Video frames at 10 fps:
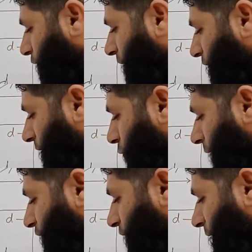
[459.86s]
change in
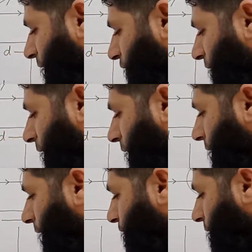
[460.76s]
potential energy
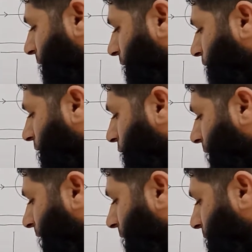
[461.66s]
that will be equal
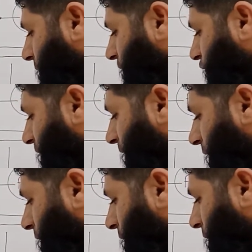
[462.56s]
to mg
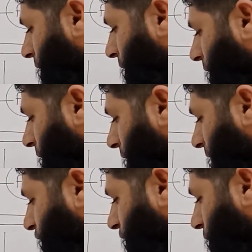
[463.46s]

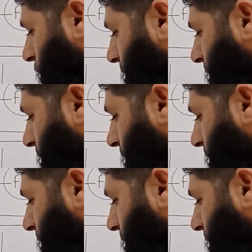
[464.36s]
h2